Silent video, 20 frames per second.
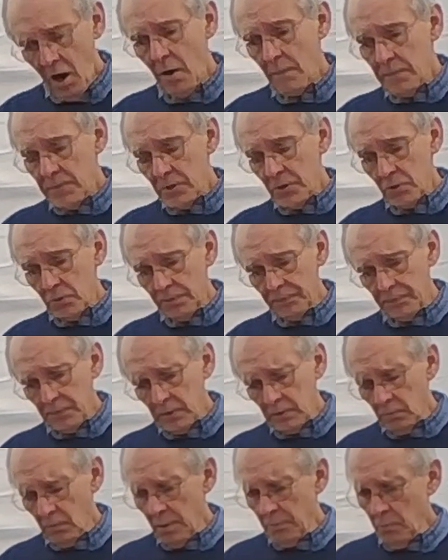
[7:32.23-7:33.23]
so
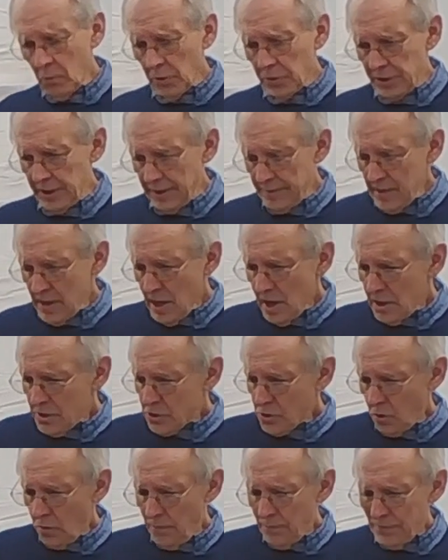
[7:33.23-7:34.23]
one more thing.
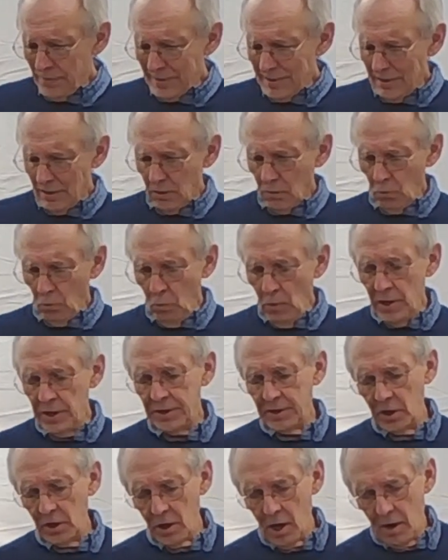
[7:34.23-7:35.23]
So with
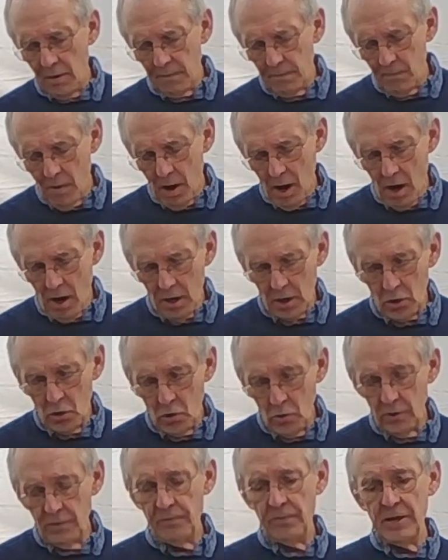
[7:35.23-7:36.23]
a
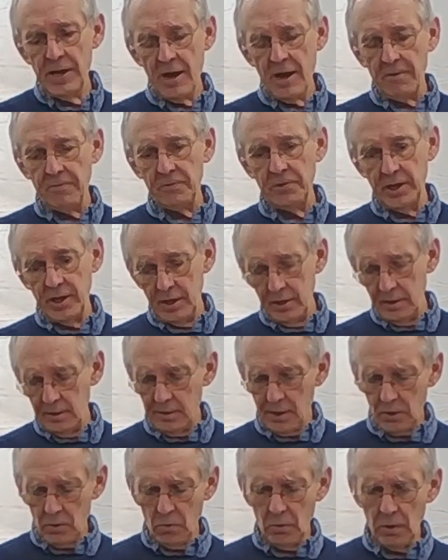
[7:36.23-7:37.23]
good VFD, in
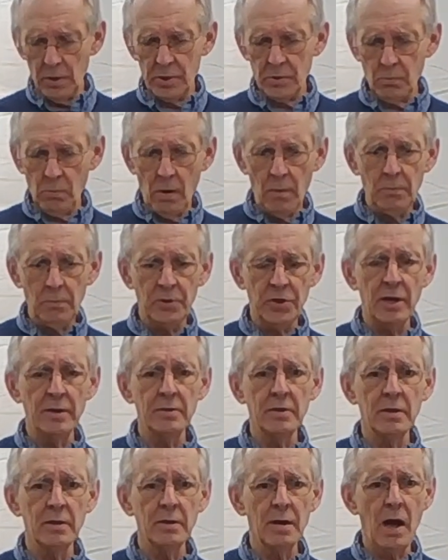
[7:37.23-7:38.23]
other words, one with
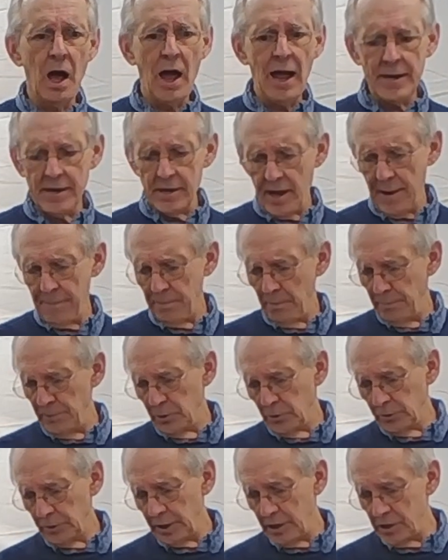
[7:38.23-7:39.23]
high
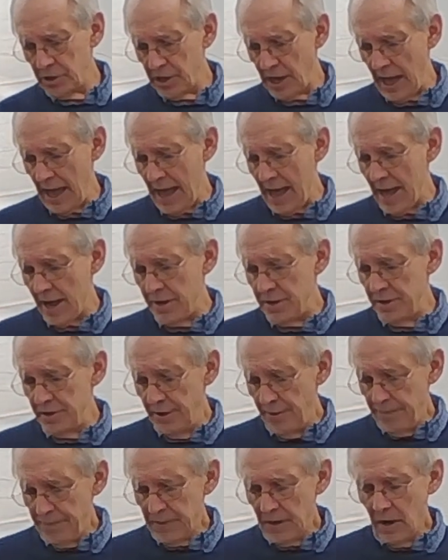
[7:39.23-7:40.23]
capabilities, and
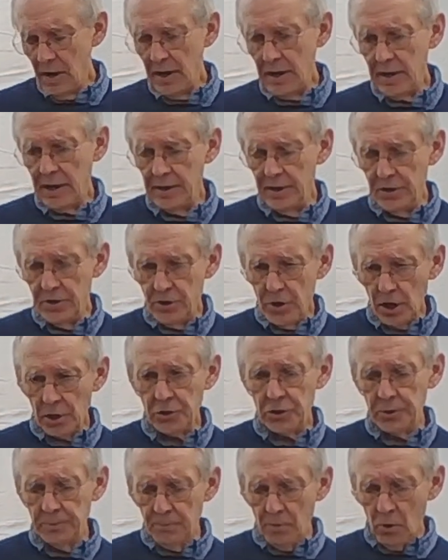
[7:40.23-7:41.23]
an
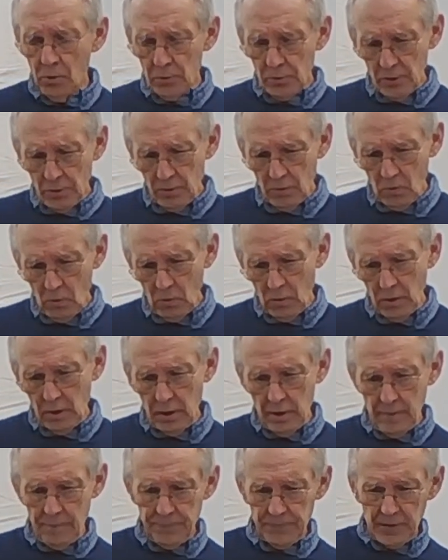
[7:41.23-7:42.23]
induction motor or
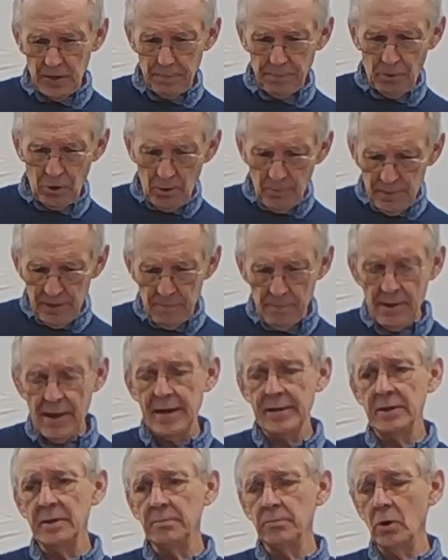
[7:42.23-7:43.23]
a permanent
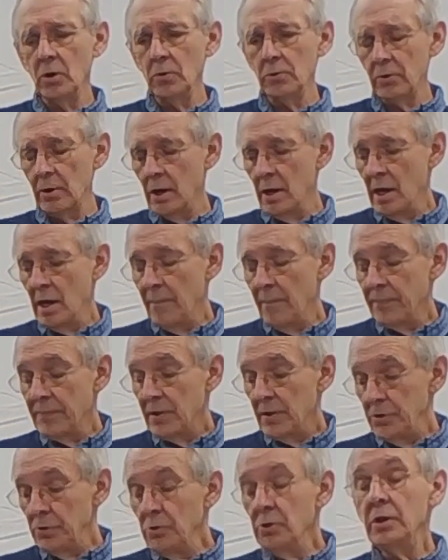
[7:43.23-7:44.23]
magnet motor,
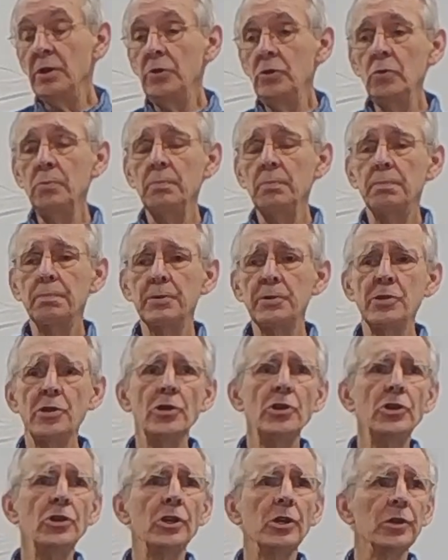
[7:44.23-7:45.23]
you can do
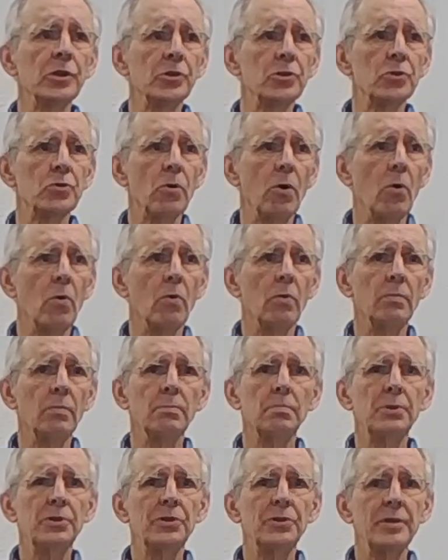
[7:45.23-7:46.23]
position control,
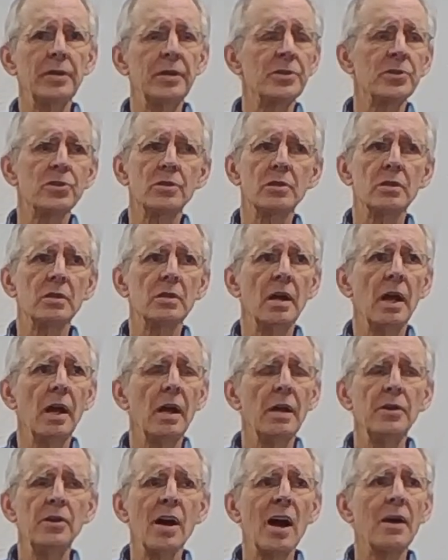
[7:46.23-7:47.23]
but it's
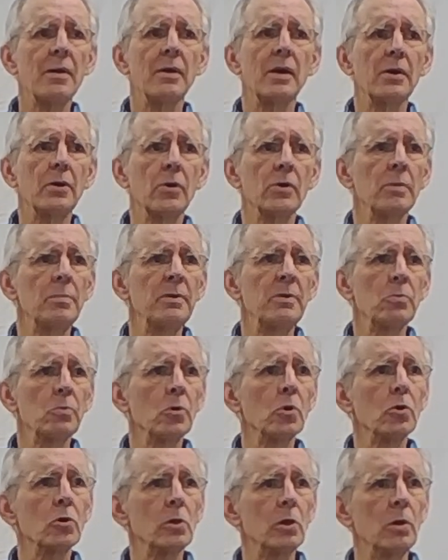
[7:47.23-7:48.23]
not going to be real
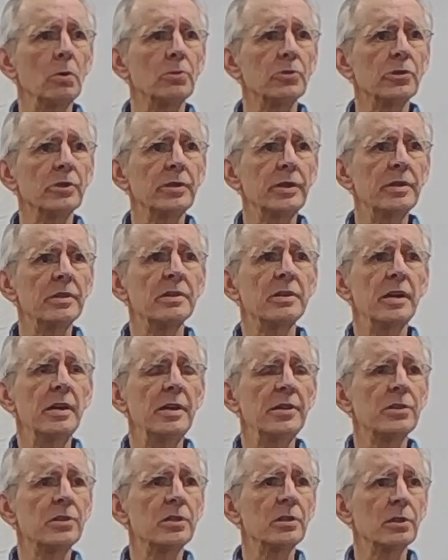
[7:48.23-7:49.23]
close.
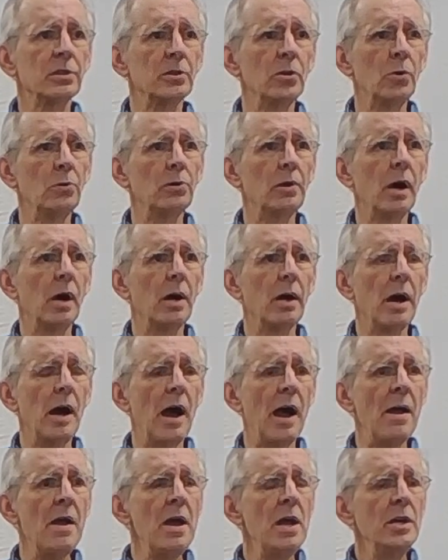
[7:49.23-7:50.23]
It's low.
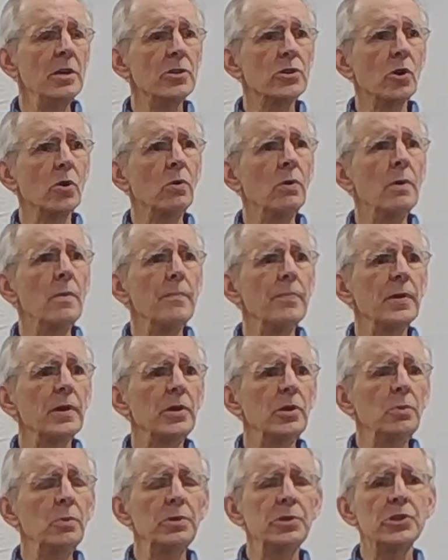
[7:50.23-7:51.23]
So you
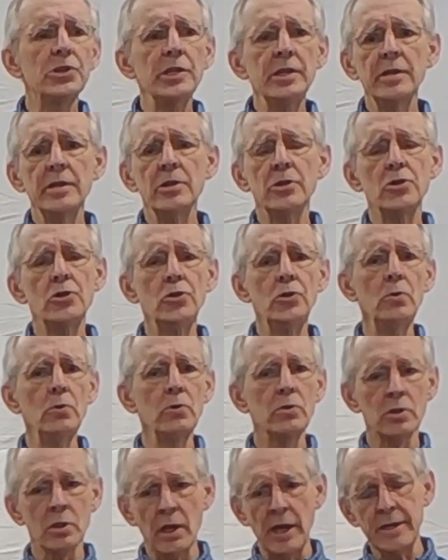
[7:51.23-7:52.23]
would see this used
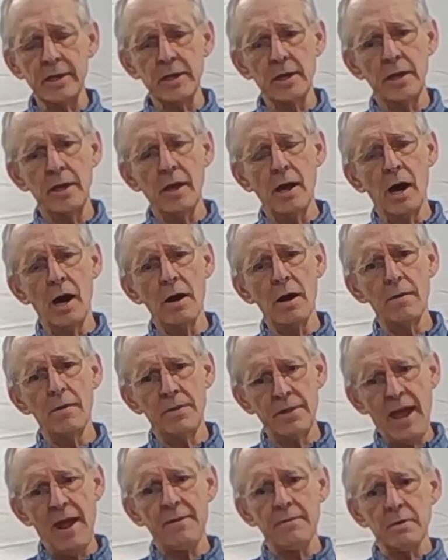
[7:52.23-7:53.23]
like
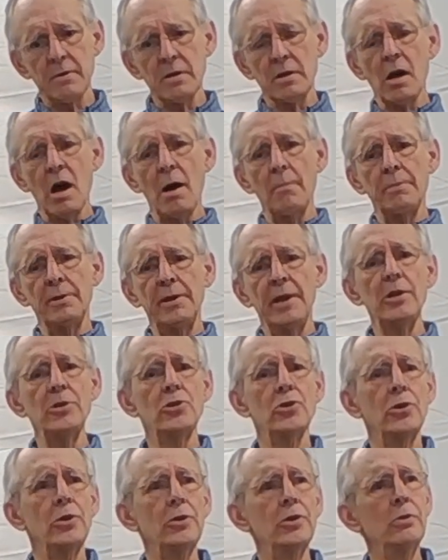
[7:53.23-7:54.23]
that
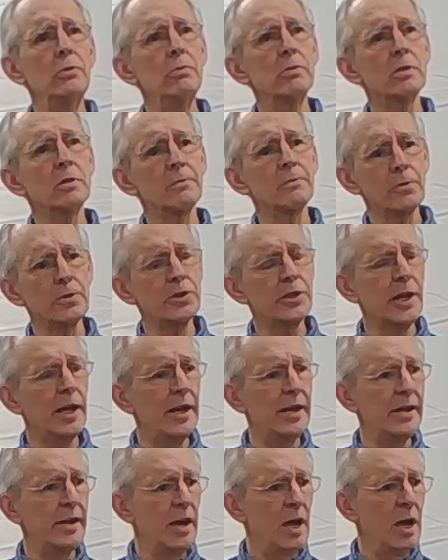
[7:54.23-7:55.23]
combination used for,
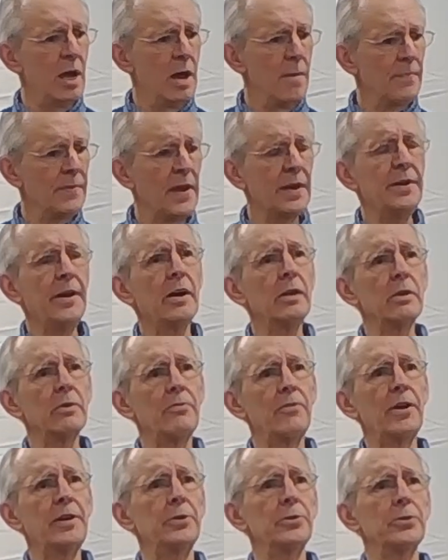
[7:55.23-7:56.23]
say, an
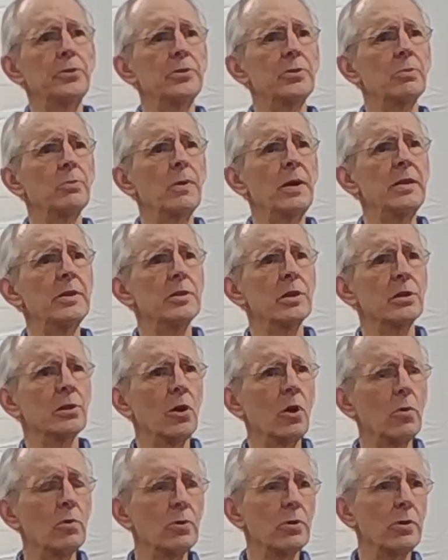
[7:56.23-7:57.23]
elevator to raise and
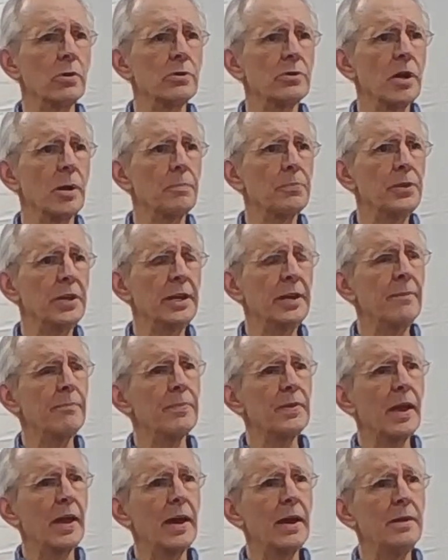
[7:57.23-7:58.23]
lower something,
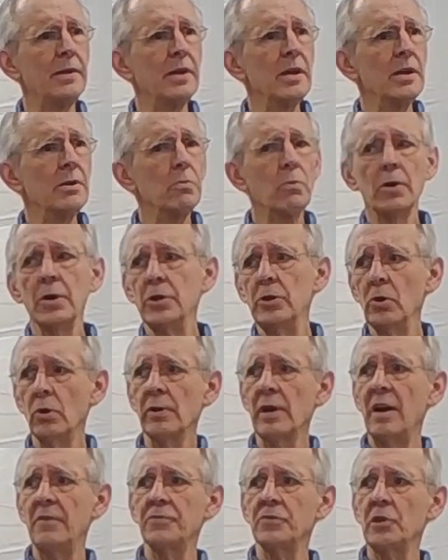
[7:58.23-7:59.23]
and where you don't
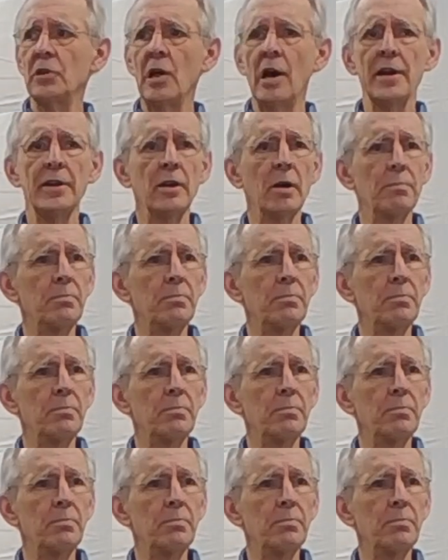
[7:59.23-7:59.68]
have to line up